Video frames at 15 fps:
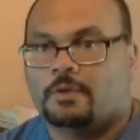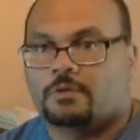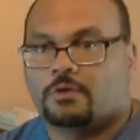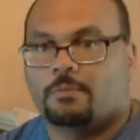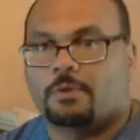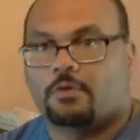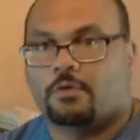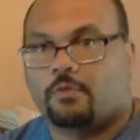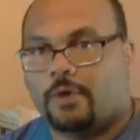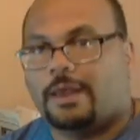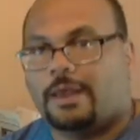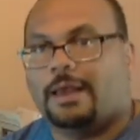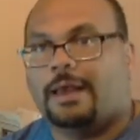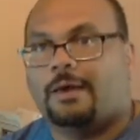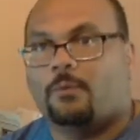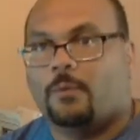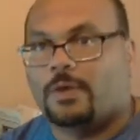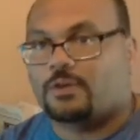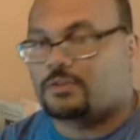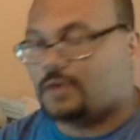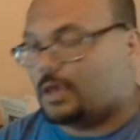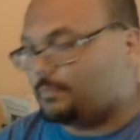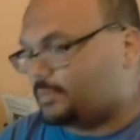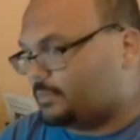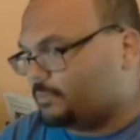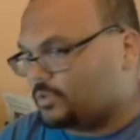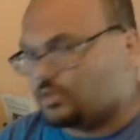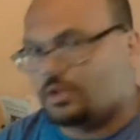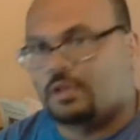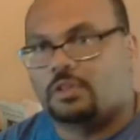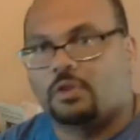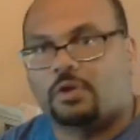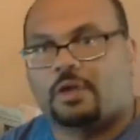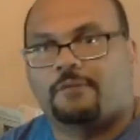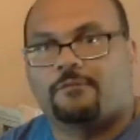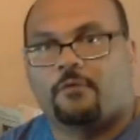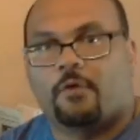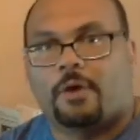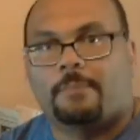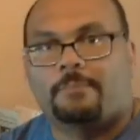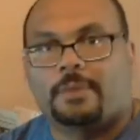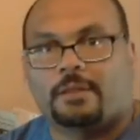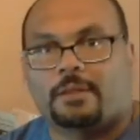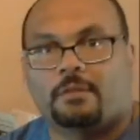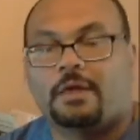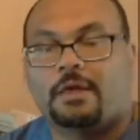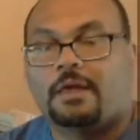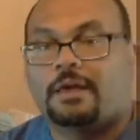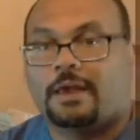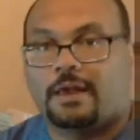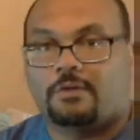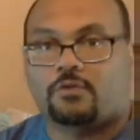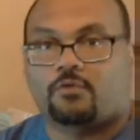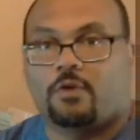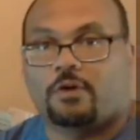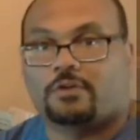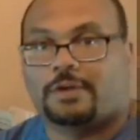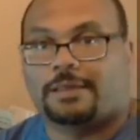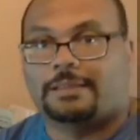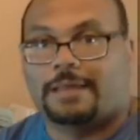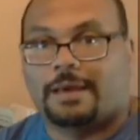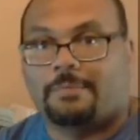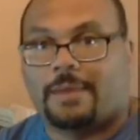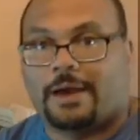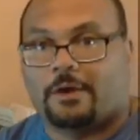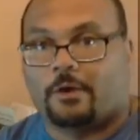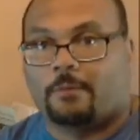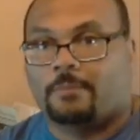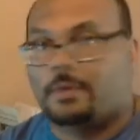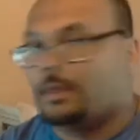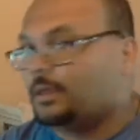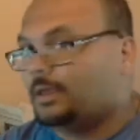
So McCray at weak side, but Michigan looking for a middle and strong side linebacker.